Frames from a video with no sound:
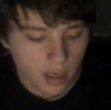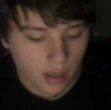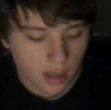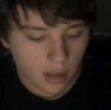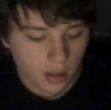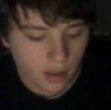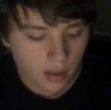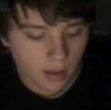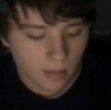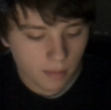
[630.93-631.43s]

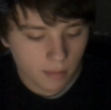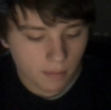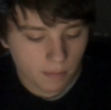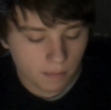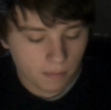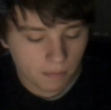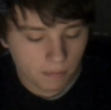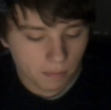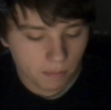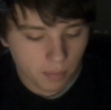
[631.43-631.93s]

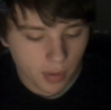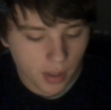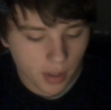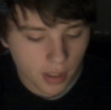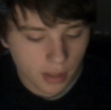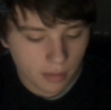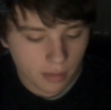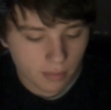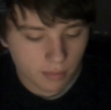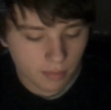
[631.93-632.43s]

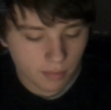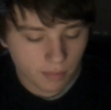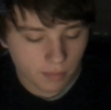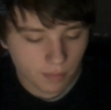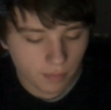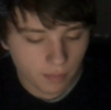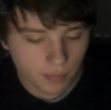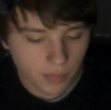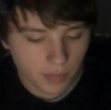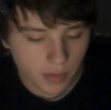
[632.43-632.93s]
But
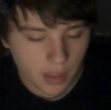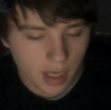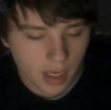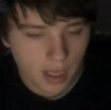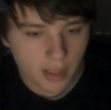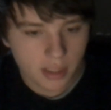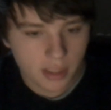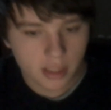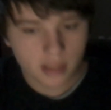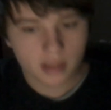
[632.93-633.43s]

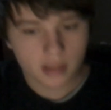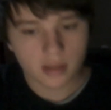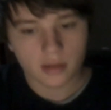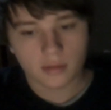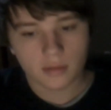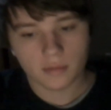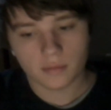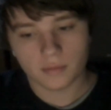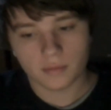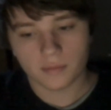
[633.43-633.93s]
yeah,
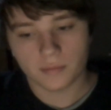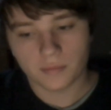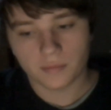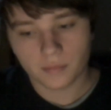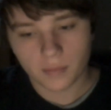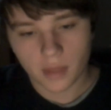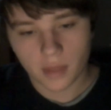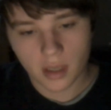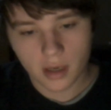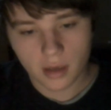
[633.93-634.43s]

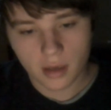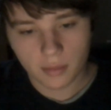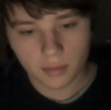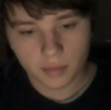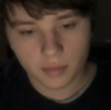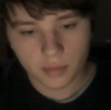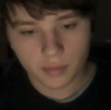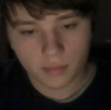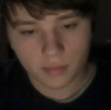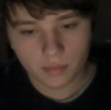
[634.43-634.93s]

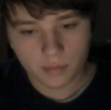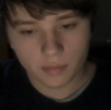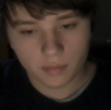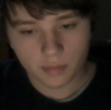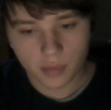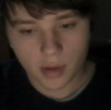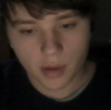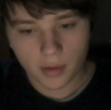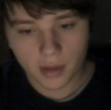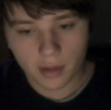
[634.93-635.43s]
I'm
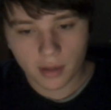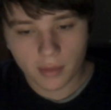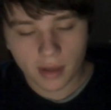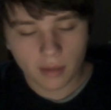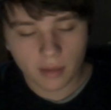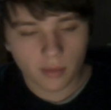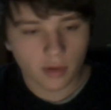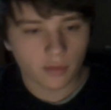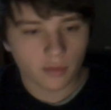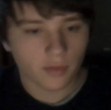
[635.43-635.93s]
probably gonna
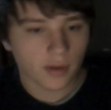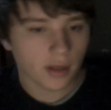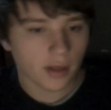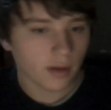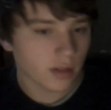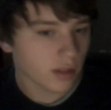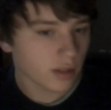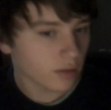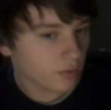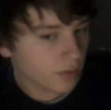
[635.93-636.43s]
make more
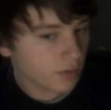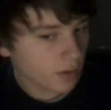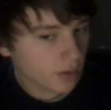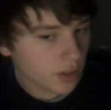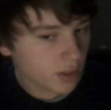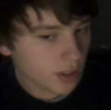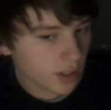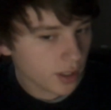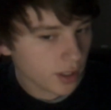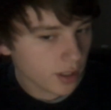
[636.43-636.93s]
videos in the
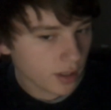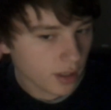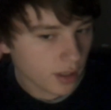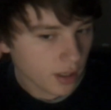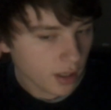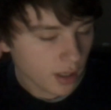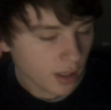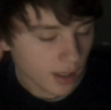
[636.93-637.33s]
future.